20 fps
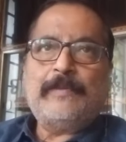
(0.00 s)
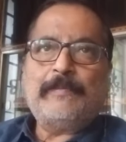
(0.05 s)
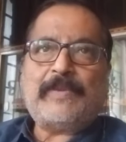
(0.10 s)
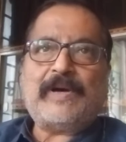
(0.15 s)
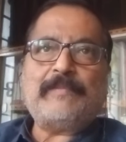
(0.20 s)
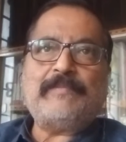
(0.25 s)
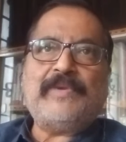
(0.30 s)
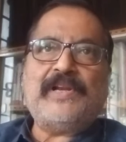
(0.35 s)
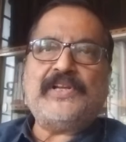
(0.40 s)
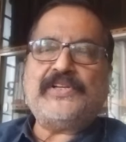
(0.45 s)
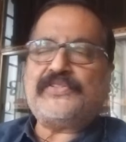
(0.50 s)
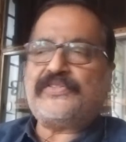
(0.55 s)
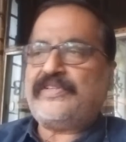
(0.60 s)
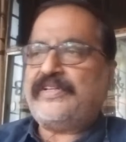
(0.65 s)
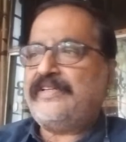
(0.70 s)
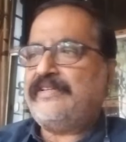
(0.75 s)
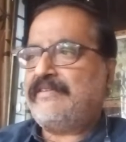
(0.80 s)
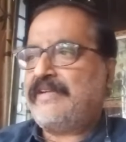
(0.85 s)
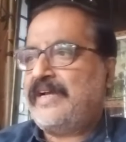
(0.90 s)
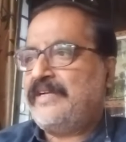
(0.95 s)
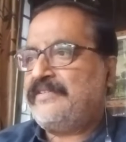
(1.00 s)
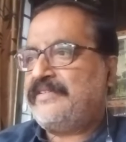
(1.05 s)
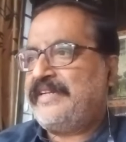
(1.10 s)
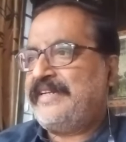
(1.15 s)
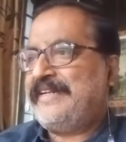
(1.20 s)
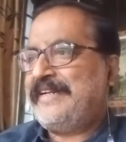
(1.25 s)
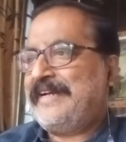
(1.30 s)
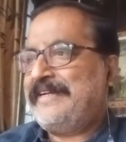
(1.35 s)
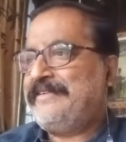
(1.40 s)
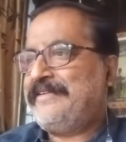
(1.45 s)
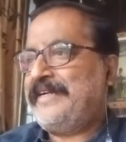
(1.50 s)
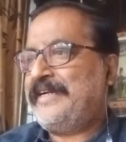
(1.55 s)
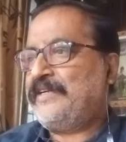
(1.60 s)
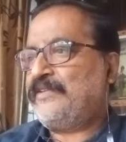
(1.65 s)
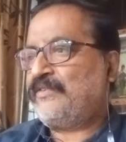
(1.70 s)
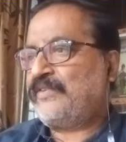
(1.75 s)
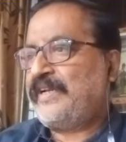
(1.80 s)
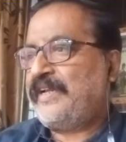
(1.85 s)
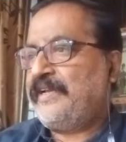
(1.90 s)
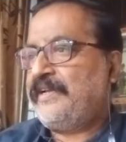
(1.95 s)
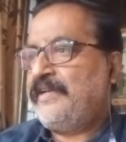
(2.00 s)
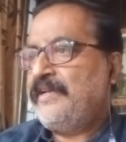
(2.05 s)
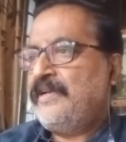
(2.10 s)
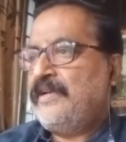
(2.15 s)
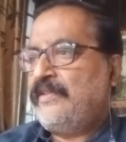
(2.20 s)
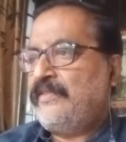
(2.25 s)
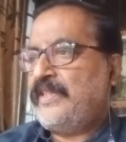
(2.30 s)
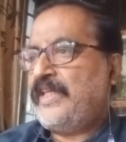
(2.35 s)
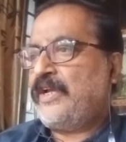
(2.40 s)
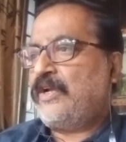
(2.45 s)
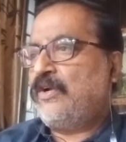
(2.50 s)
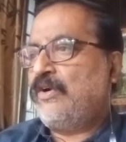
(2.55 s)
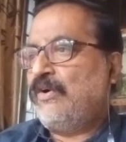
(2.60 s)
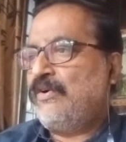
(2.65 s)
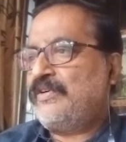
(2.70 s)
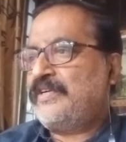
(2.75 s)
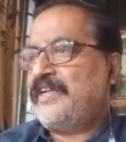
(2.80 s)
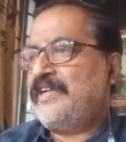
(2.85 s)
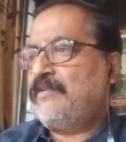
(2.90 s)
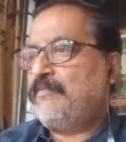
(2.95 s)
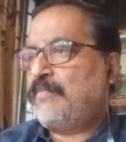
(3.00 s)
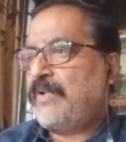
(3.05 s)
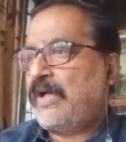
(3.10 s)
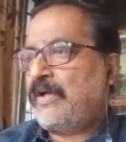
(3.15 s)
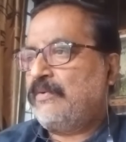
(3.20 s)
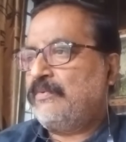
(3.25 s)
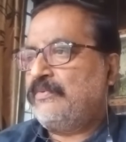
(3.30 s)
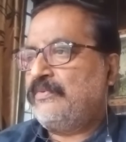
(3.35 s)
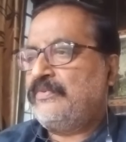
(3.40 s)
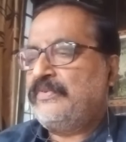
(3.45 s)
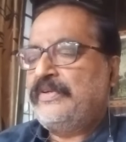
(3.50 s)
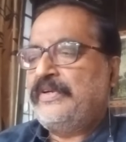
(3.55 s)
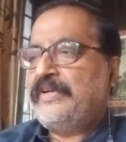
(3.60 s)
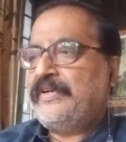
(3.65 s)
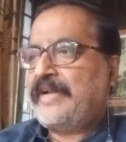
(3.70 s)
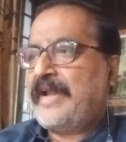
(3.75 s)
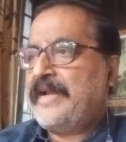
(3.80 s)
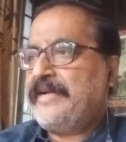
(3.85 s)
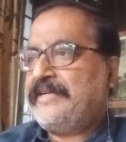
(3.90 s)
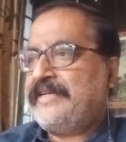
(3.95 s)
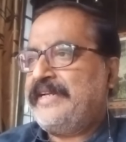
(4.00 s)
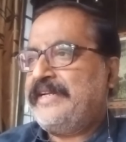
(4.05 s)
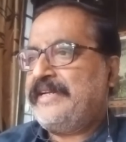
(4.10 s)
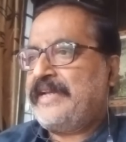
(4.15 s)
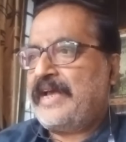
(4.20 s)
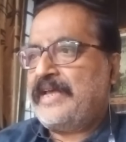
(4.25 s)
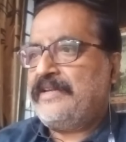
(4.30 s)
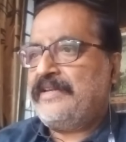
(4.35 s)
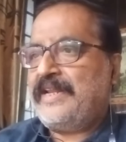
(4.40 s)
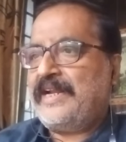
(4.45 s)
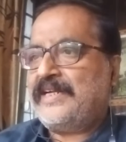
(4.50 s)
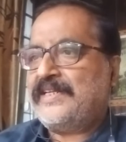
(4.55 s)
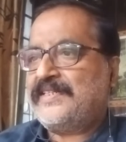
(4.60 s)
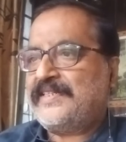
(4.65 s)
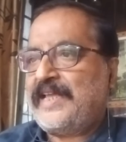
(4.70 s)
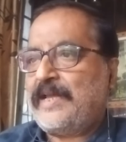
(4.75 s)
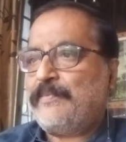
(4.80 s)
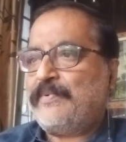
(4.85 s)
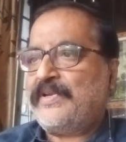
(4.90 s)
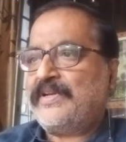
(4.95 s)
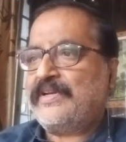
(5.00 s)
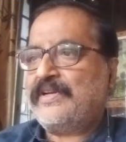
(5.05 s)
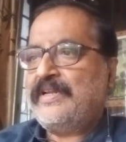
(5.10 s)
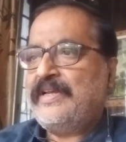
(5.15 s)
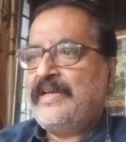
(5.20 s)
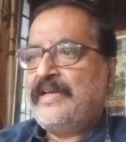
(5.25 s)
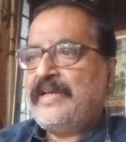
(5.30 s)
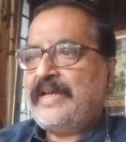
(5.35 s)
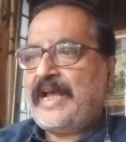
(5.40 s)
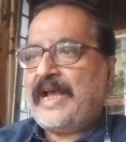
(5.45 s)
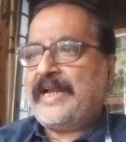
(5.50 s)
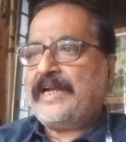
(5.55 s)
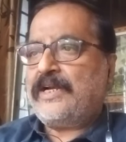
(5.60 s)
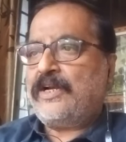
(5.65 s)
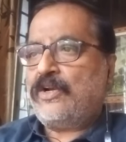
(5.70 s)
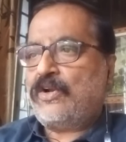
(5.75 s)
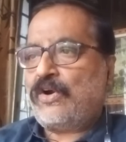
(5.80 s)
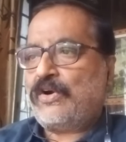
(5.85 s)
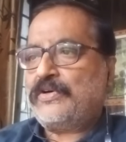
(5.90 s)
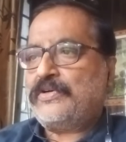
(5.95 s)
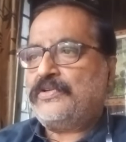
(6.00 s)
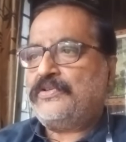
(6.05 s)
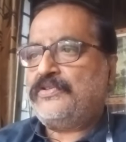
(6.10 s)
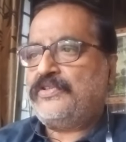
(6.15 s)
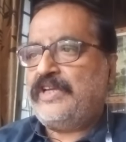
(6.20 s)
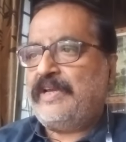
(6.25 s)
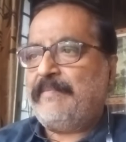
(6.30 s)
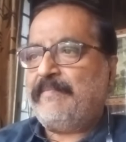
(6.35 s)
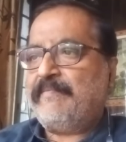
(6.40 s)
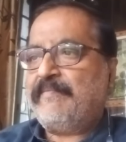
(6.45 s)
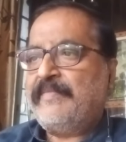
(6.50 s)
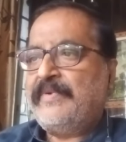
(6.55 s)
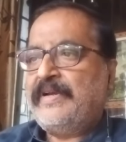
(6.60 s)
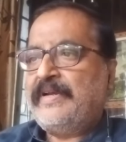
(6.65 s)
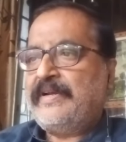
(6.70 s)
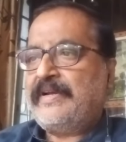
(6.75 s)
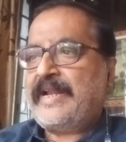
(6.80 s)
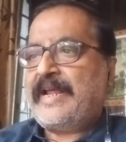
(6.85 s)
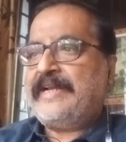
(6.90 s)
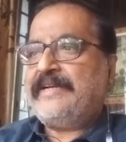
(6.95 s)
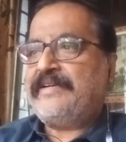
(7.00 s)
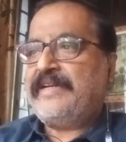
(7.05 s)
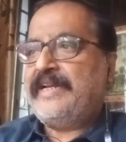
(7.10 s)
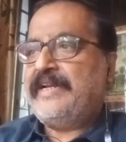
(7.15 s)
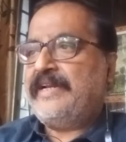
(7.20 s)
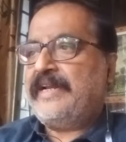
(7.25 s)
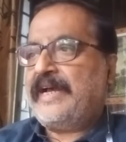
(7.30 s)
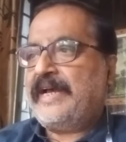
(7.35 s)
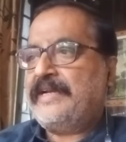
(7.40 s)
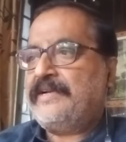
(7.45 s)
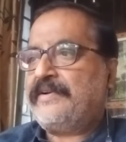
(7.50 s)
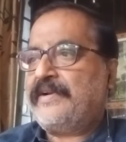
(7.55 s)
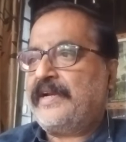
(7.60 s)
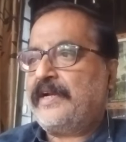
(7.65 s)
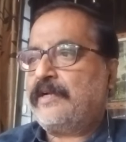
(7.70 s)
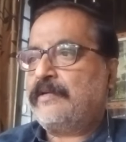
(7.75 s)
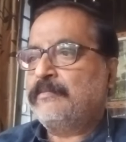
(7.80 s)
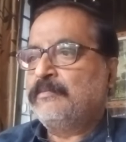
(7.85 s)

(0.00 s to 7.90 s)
published in 1903, The Golden Bough, 1907, and Lord Jim, 1900.